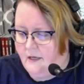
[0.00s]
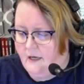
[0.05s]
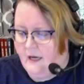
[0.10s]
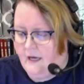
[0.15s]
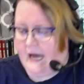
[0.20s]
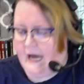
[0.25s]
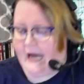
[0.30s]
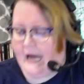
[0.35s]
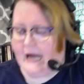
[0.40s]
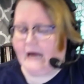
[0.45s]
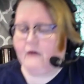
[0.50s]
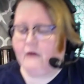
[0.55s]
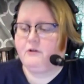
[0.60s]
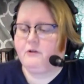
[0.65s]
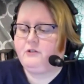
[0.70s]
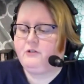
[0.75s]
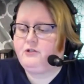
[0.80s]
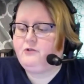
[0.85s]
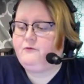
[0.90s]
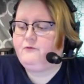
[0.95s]
How could
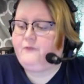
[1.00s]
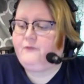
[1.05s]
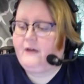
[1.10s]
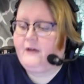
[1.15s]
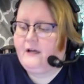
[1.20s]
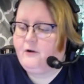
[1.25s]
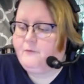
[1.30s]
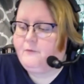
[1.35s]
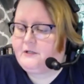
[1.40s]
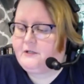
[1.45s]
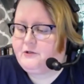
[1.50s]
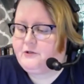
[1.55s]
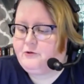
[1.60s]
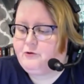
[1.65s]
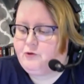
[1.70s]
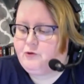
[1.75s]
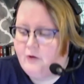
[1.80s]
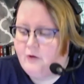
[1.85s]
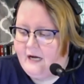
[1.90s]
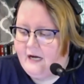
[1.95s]
you fail but to
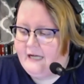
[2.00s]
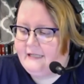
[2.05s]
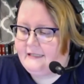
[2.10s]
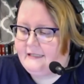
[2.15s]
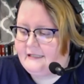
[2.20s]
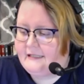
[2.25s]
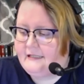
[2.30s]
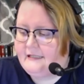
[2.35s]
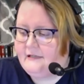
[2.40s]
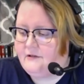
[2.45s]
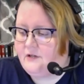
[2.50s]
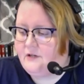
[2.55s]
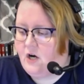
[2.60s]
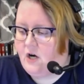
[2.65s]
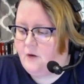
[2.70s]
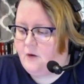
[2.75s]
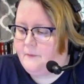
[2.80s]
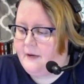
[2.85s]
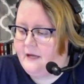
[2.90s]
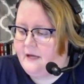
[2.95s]
try to steal the
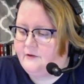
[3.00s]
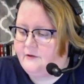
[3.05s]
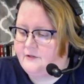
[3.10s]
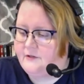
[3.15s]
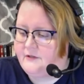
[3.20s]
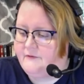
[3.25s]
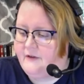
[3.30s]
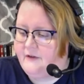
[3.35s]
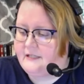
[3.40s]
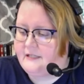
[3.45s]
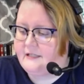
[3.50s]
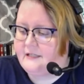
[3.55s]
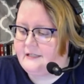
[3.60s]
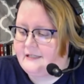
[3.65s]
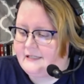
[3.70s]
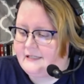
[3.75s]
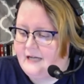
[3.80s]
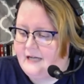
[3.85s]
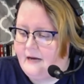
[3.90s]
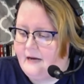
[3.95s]
Carpathos device and
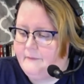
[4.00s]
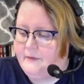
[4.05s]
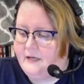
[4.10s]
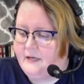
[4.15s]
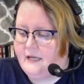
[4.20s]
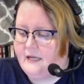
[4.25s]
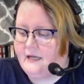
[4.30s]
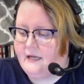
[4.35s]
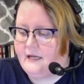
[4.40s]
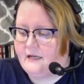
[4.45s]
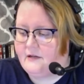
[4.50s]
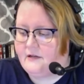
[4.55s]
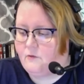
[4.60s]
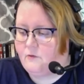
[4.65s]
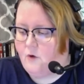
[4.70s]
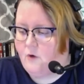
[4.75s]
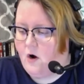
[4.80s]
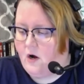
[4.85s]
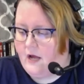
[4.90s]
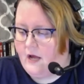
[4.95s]
stop it getting into the
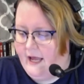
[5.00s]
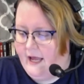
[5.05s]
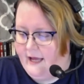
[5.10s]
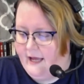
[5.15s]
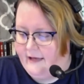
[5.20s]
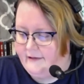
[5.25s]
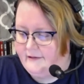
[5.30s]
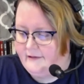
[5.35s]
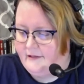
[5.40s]
wrong hands?